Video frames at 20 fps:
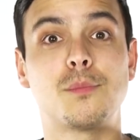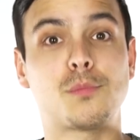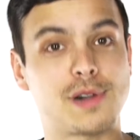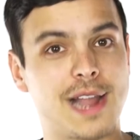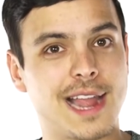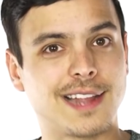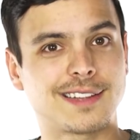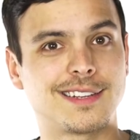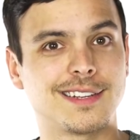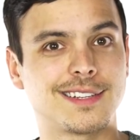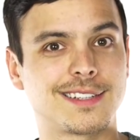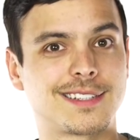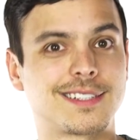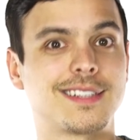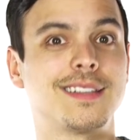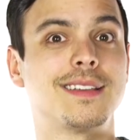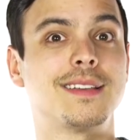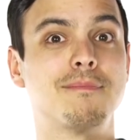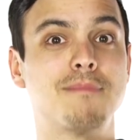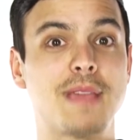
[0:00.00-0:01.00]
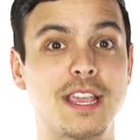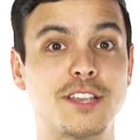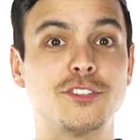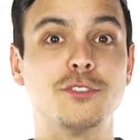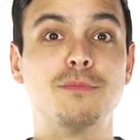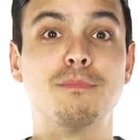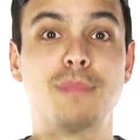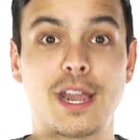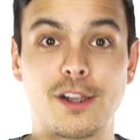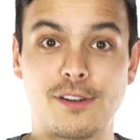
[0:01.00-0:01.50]
Practice
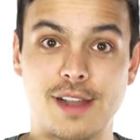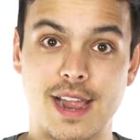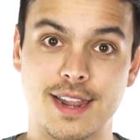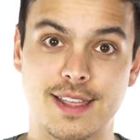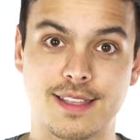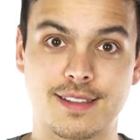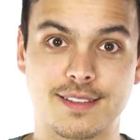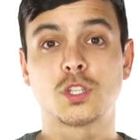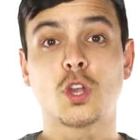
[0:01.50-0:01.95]
makes you better at it.